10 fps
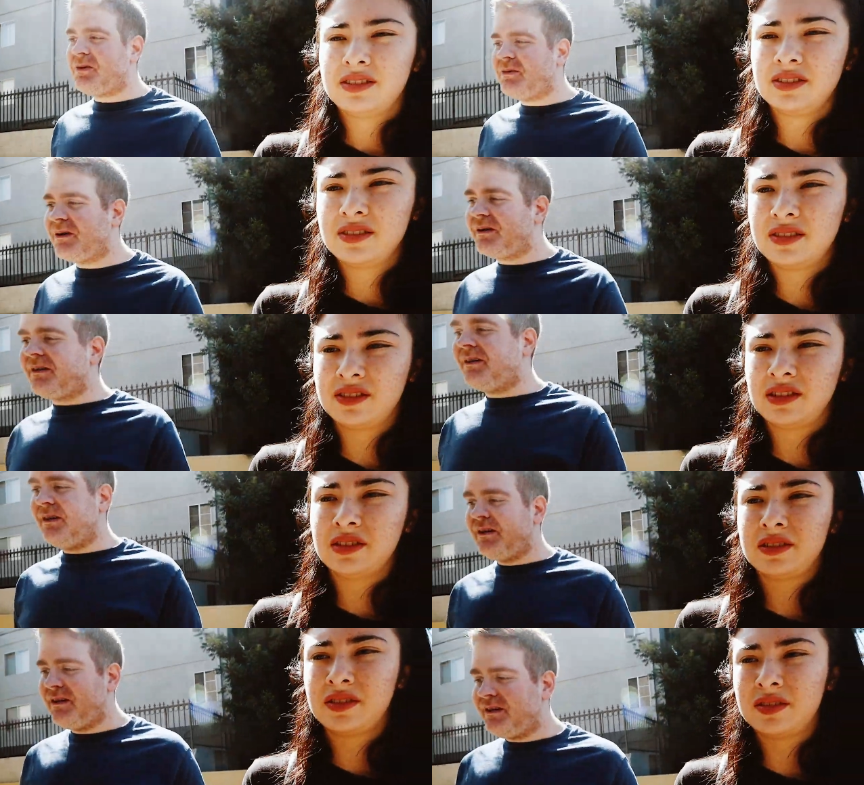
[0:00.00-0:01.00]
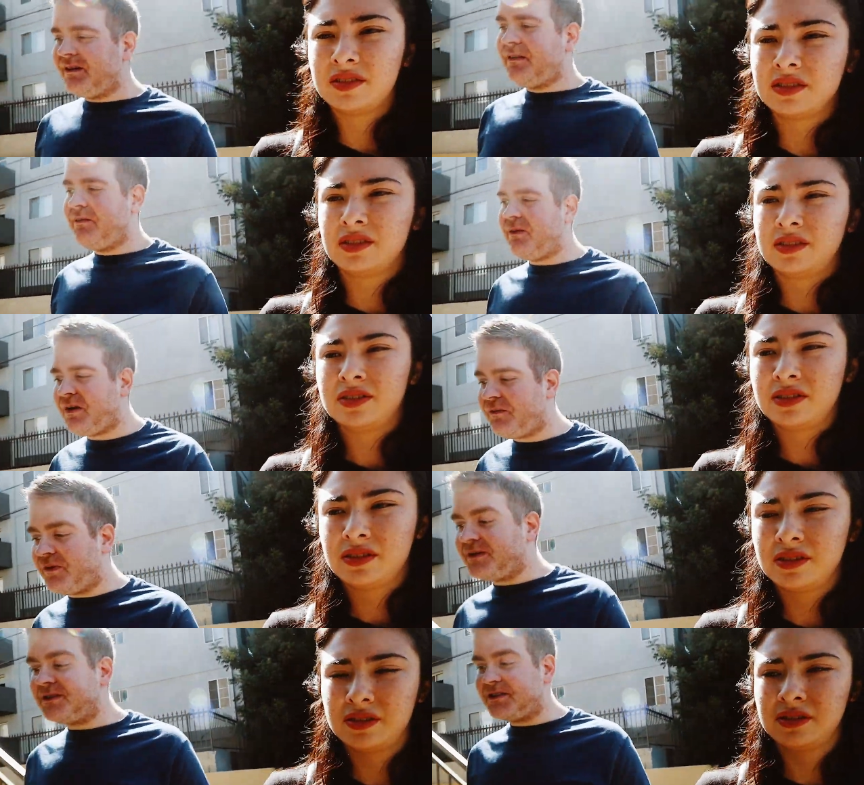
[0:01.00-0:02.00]
Speaker 1: watermark. Well, a
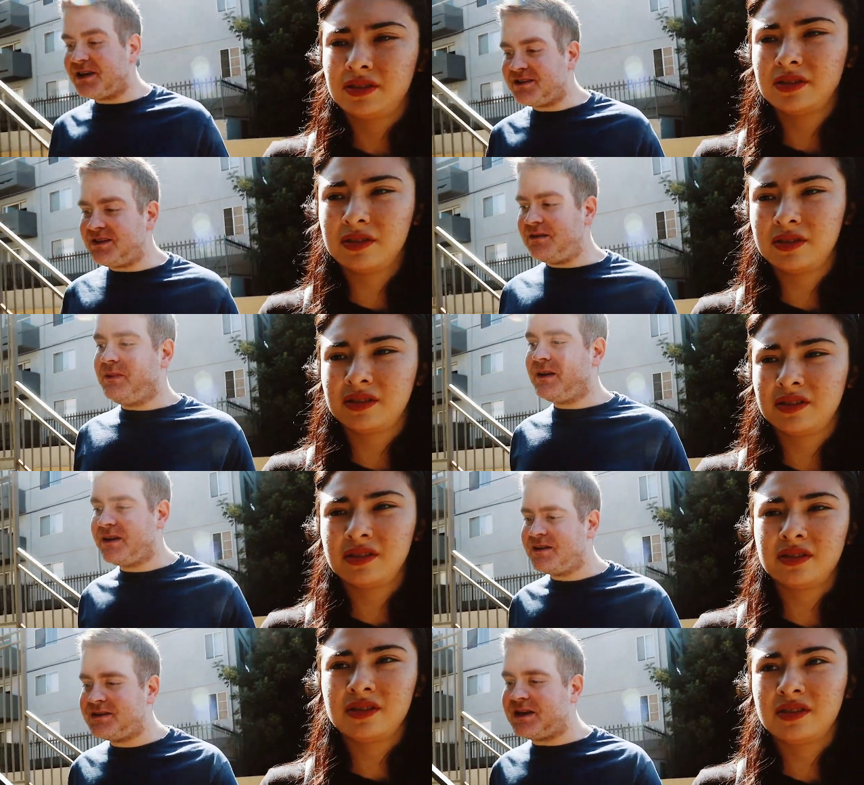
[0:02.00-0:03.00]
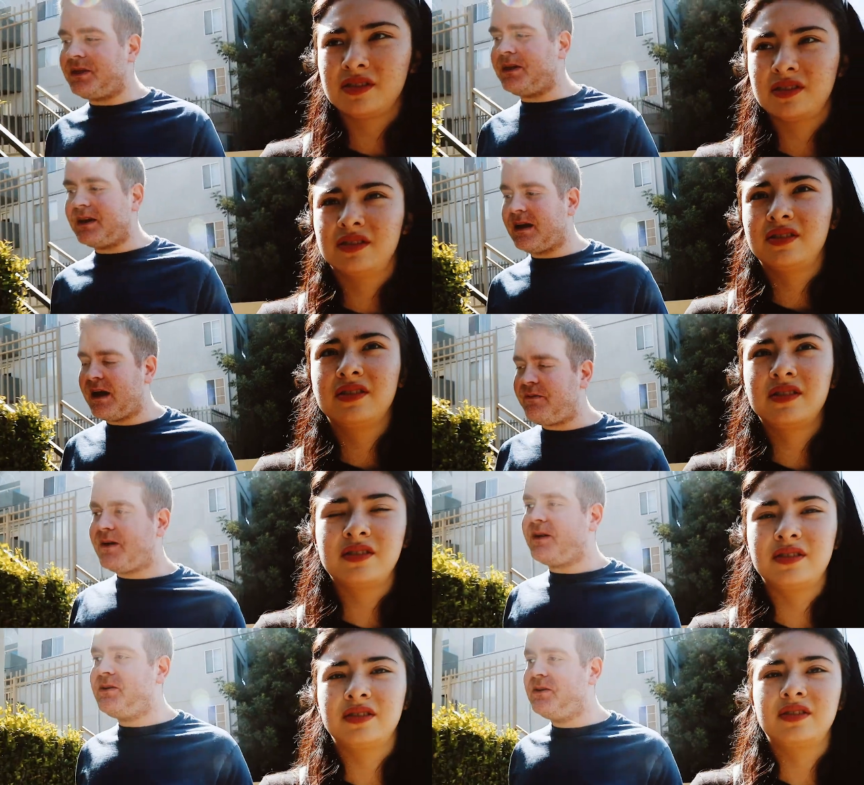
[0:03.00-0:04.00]
friend suggested it because I think I
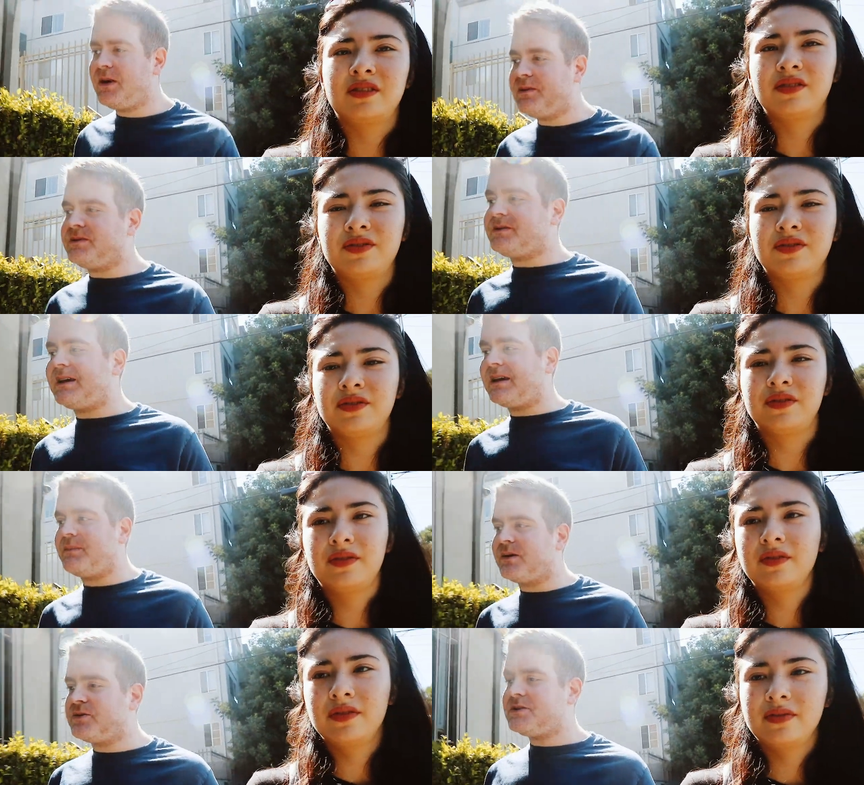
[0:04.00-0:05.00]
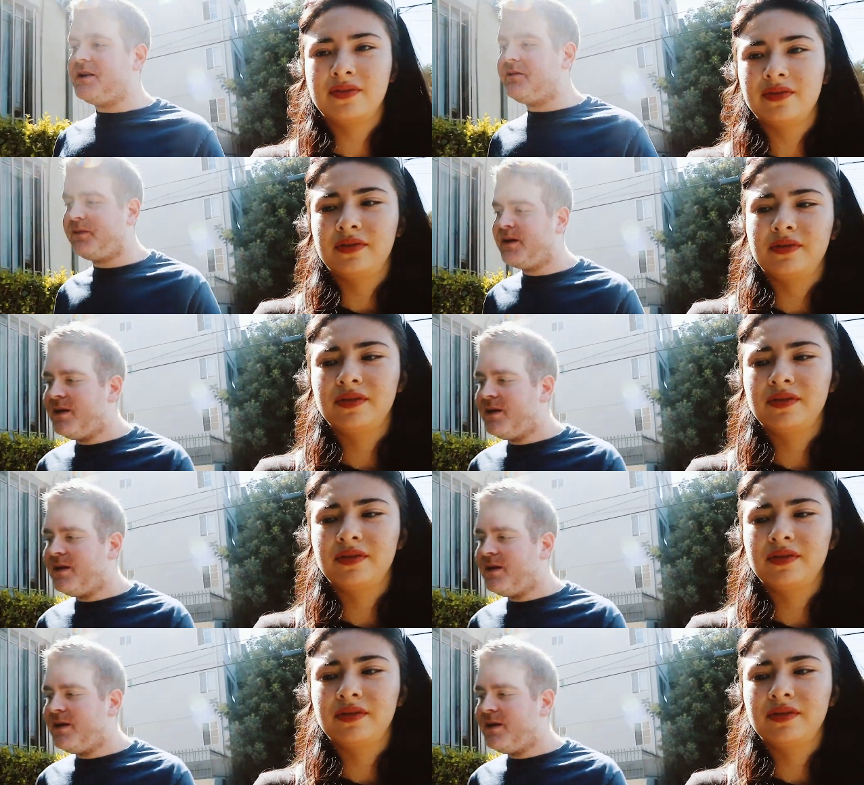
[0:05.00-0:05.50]
forgot who I was taking pictures of,